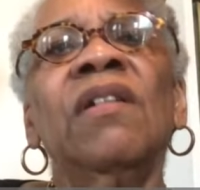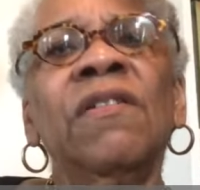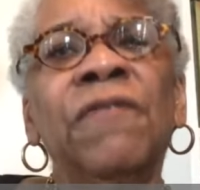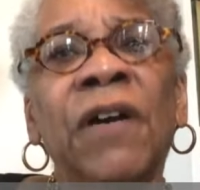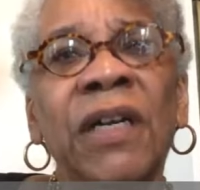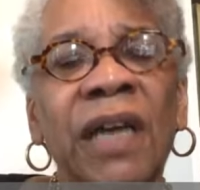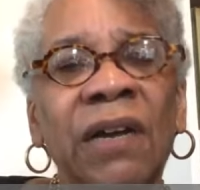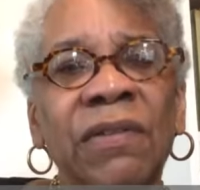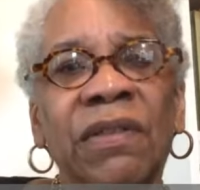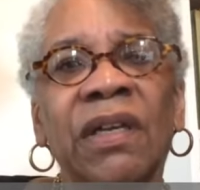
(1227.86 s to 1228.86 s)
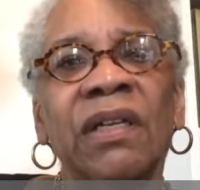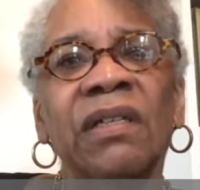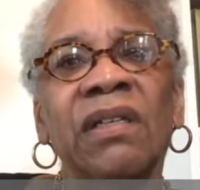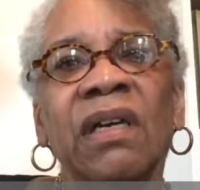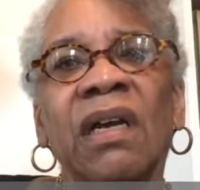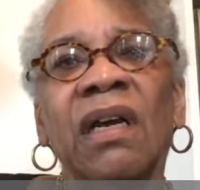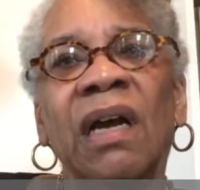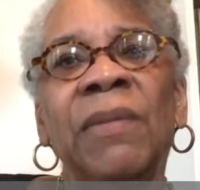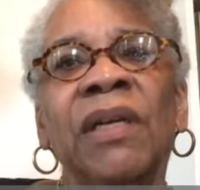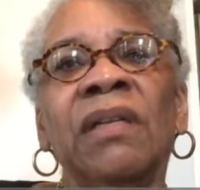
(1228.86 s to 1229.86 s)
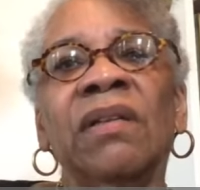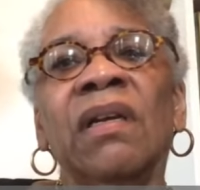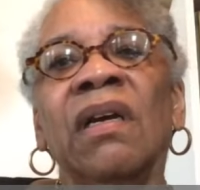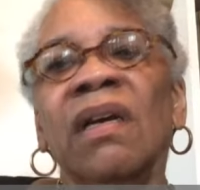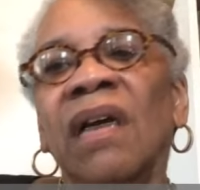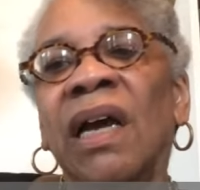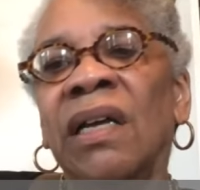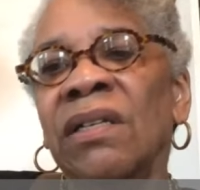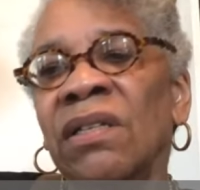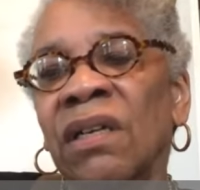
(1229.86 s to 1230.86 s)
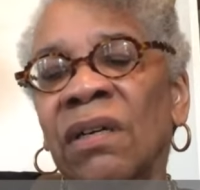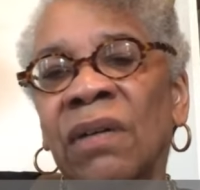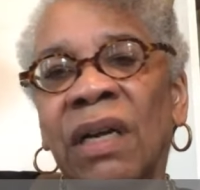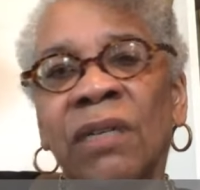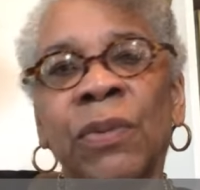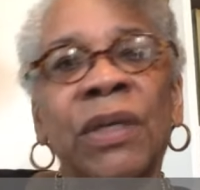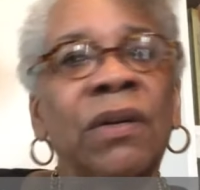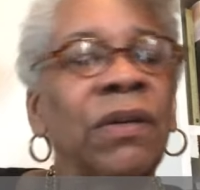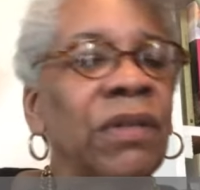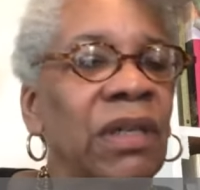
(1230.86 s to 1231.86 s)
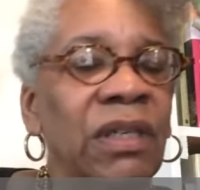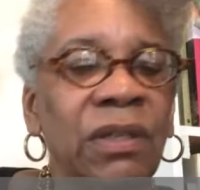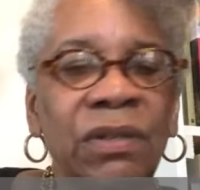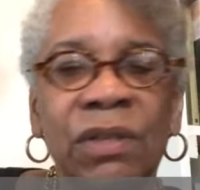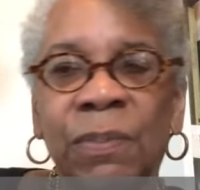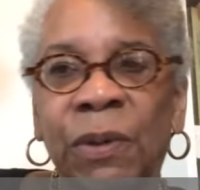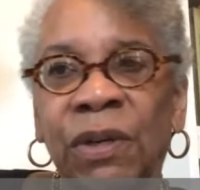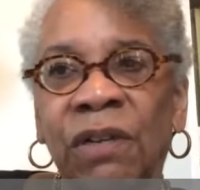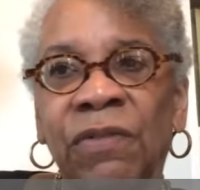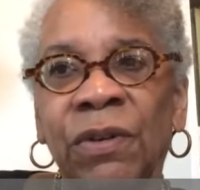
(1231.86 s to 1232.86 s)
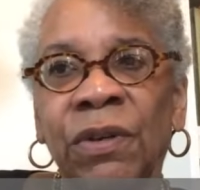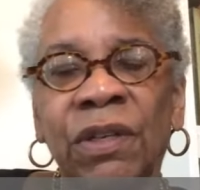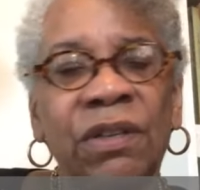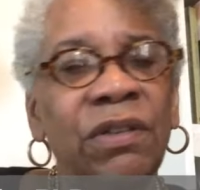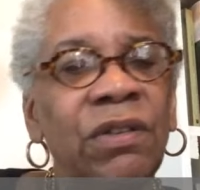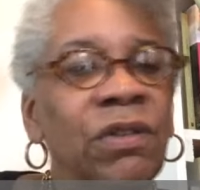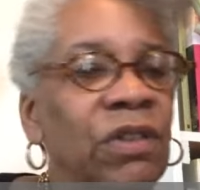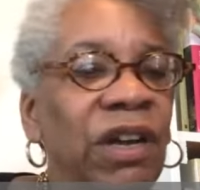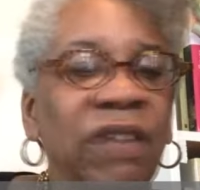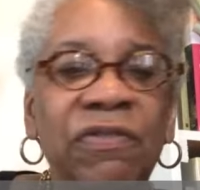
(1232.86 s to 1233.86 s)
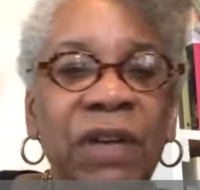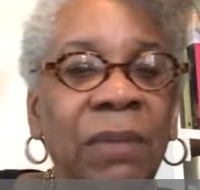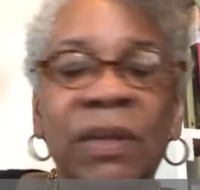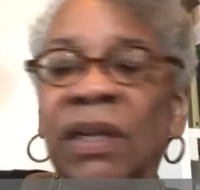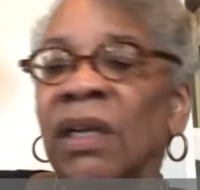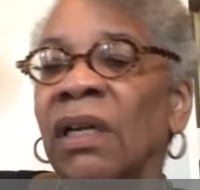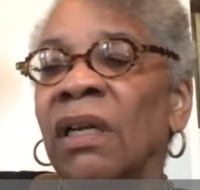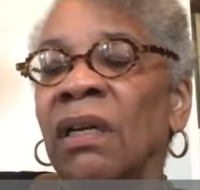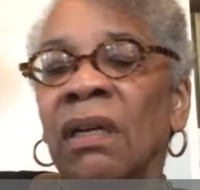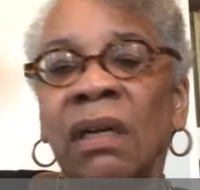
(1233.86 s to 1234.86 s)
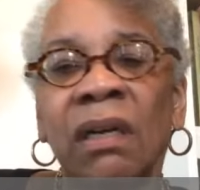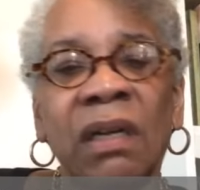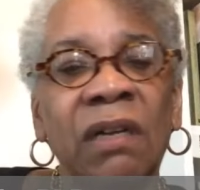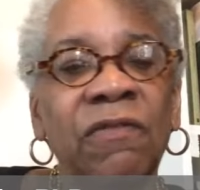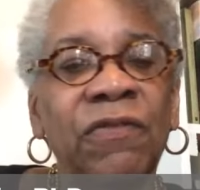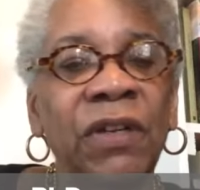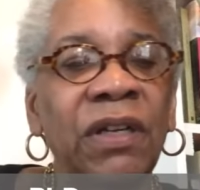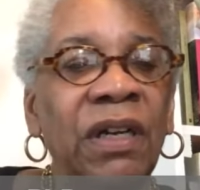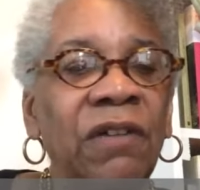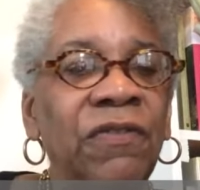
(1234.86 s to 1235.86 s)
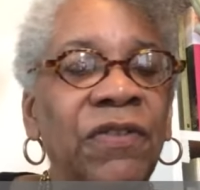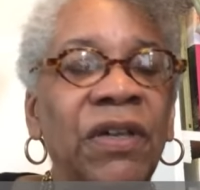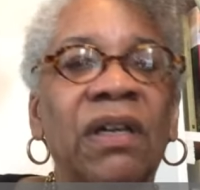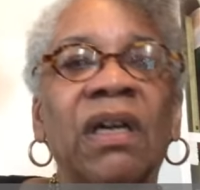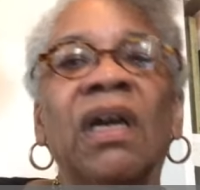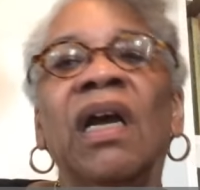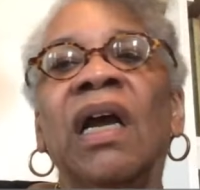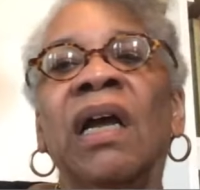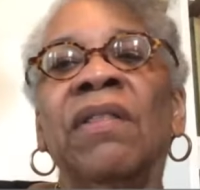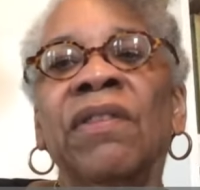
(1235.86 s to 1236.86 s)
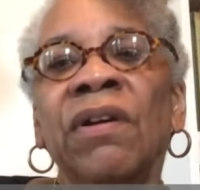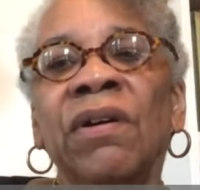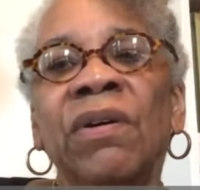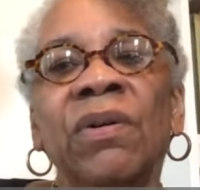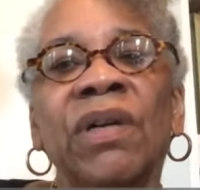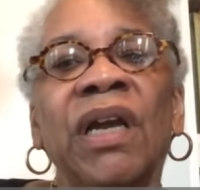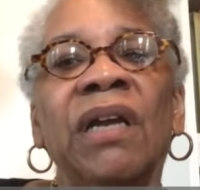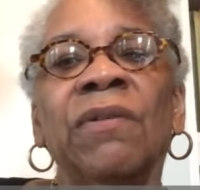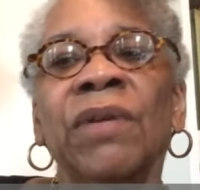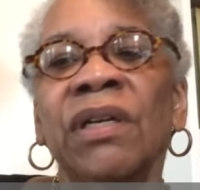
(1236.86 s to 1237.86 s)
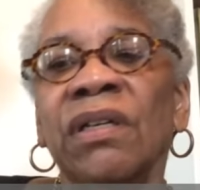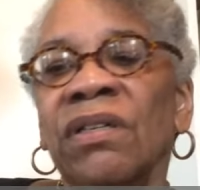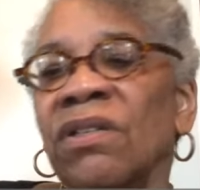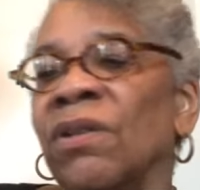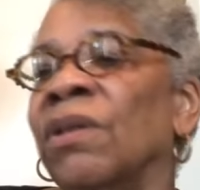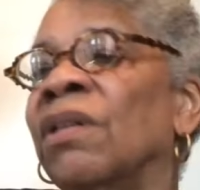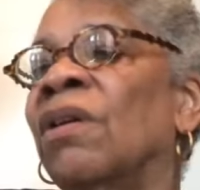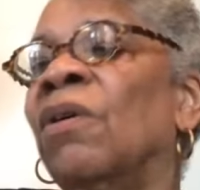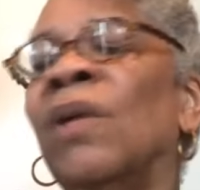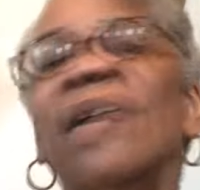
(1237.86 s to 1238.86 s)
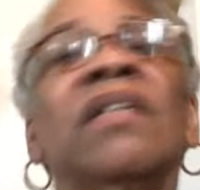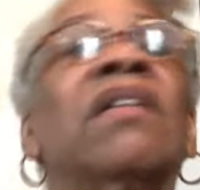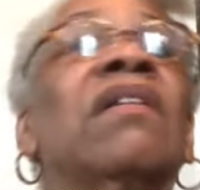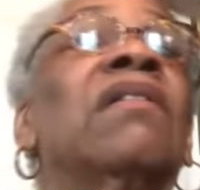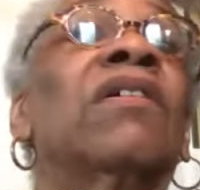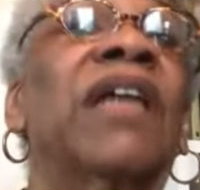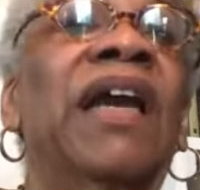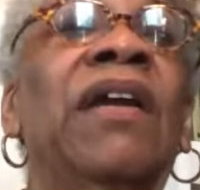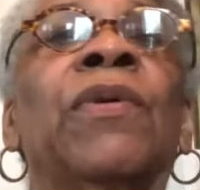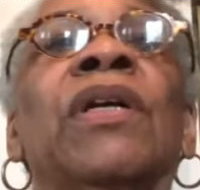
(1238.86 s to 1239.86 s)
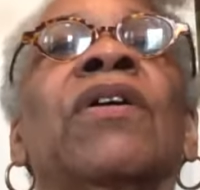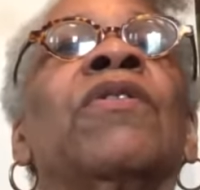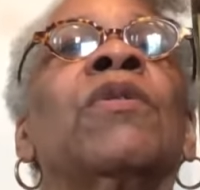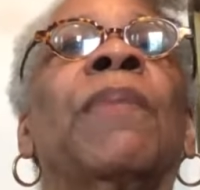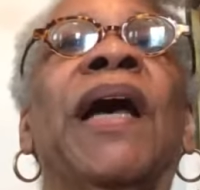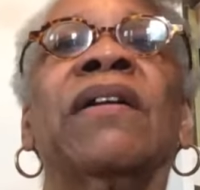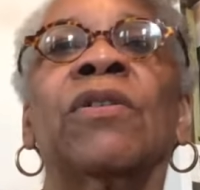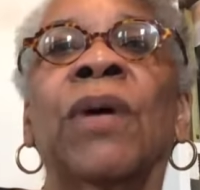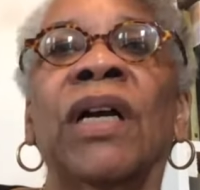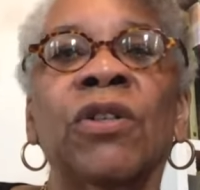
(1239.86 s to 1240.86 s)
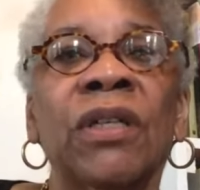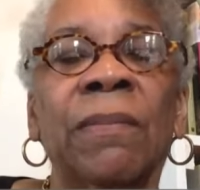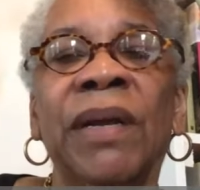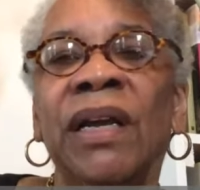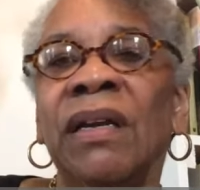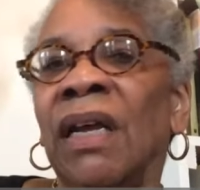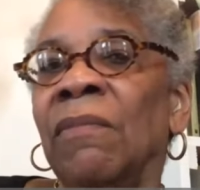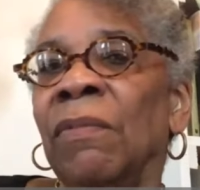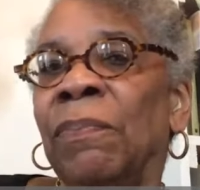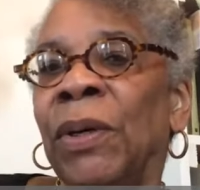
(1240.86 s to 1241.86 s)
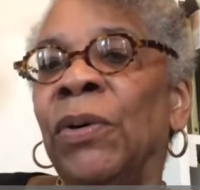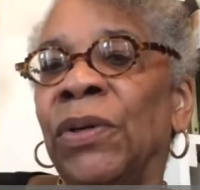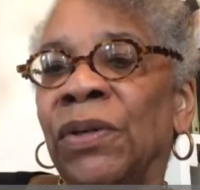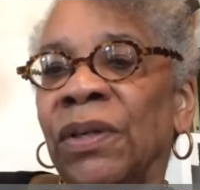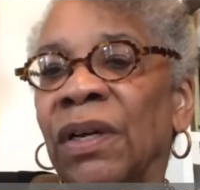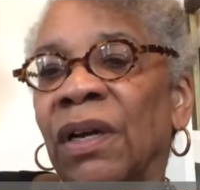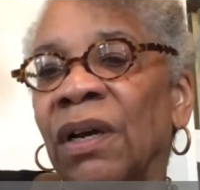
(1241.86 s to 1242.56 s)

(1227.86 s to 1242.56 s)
to find out things I mean, as we learned and as you spoke of earlier, the Dutre family in Philadelphia and their whole catering concern, and the whole idea that the catering goes back to actually a man named Bogle,